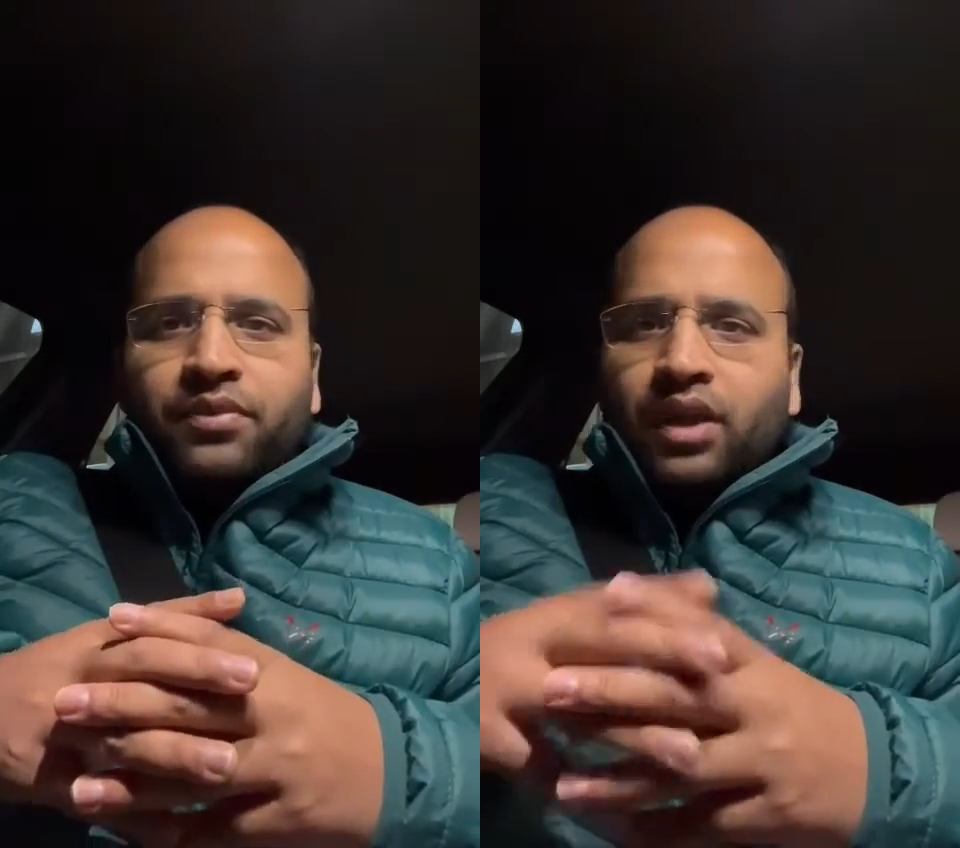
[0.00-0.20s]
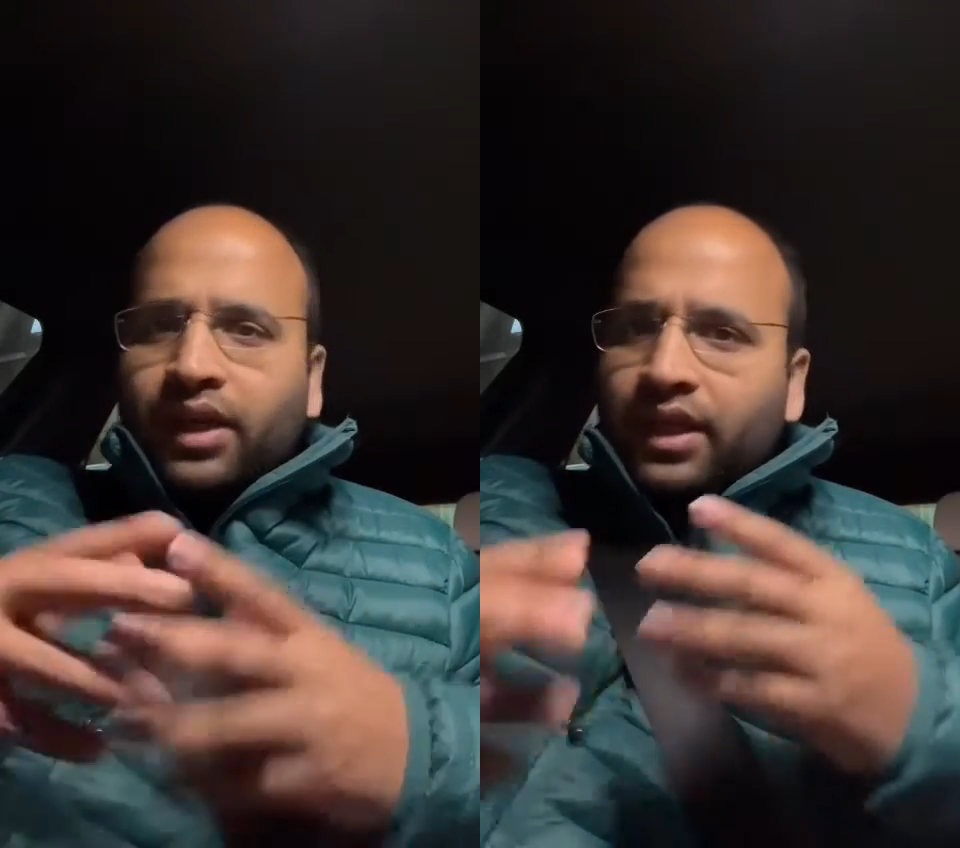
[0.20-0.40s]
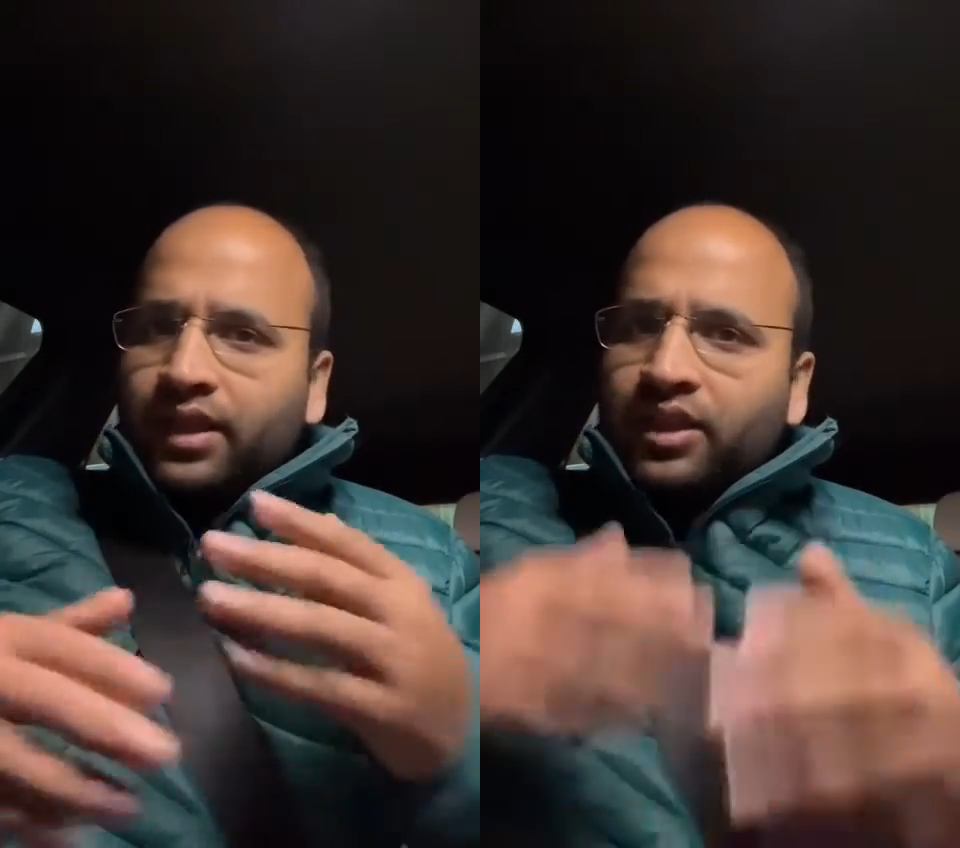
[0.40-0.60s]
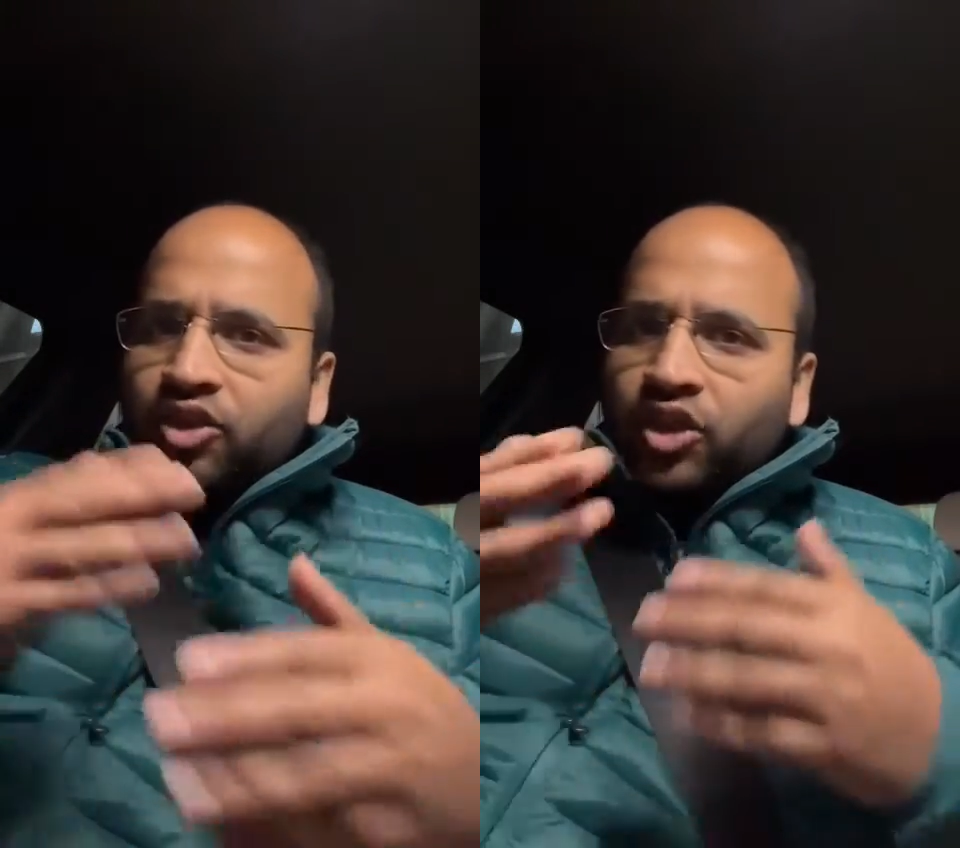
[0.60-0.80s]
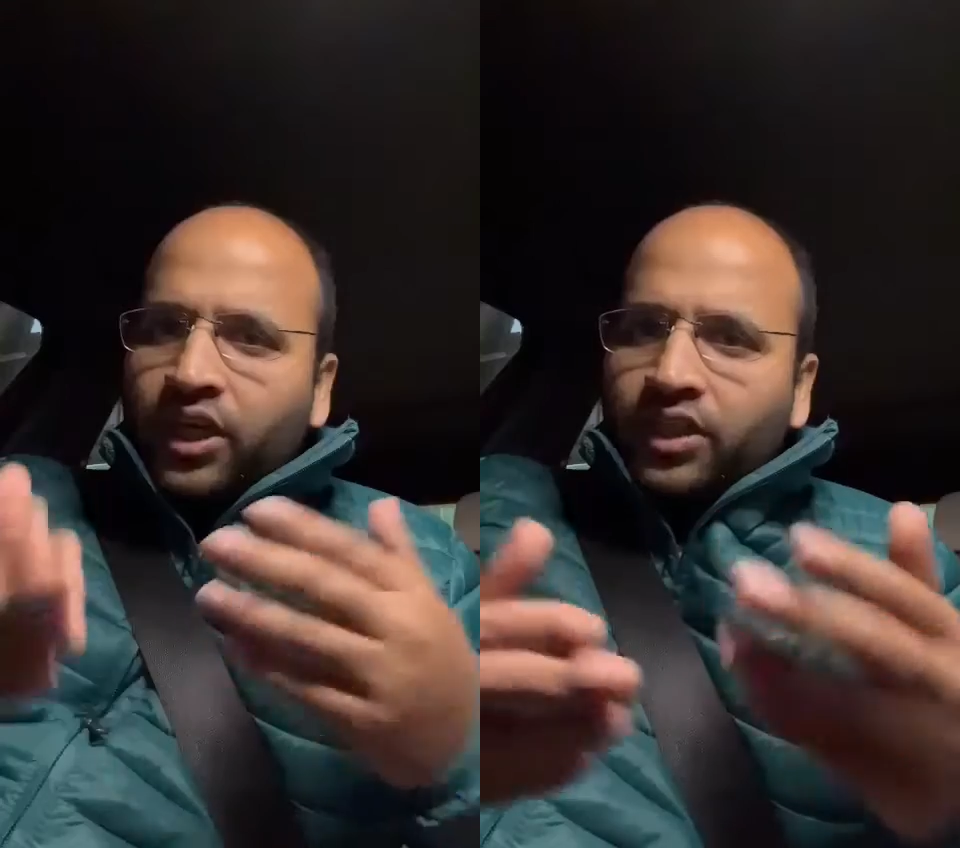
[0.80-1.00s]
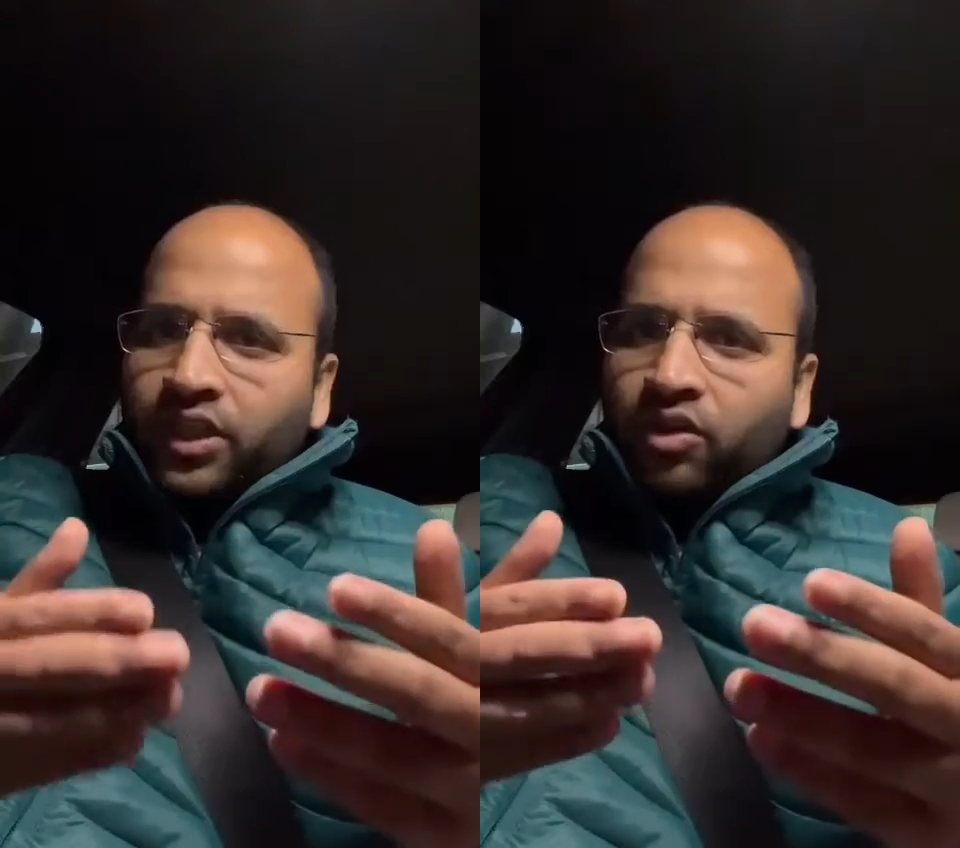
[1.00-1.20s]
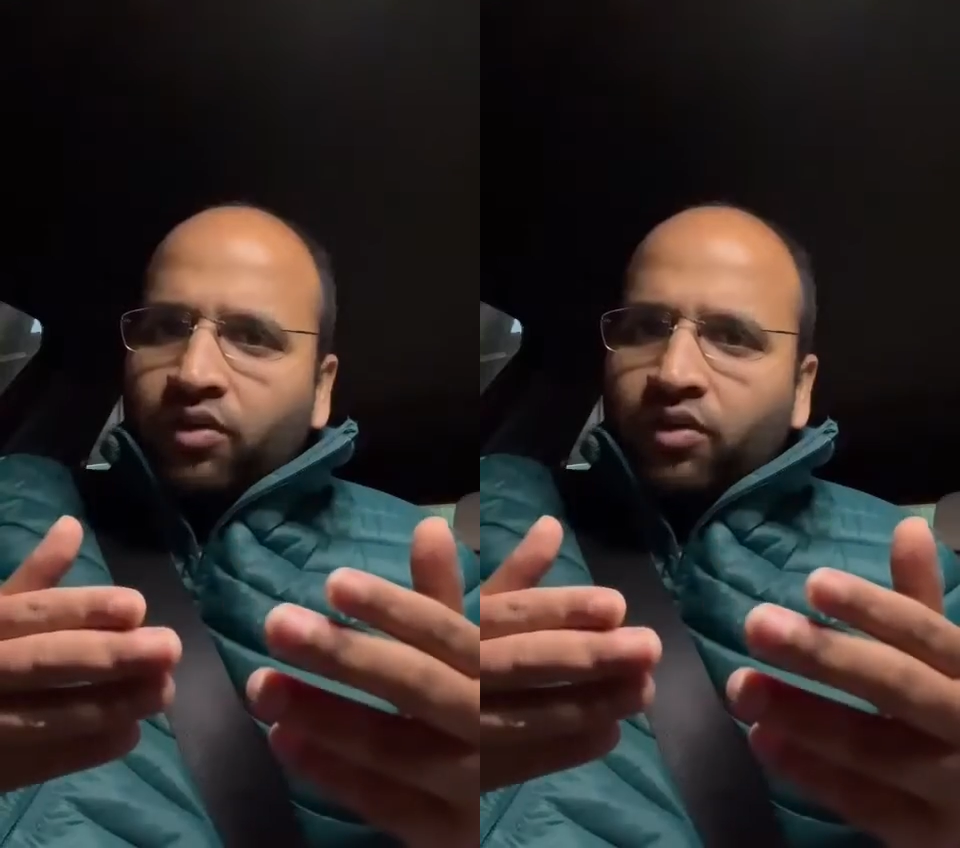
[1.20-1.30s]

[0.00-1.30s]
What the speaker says: Again, this is changing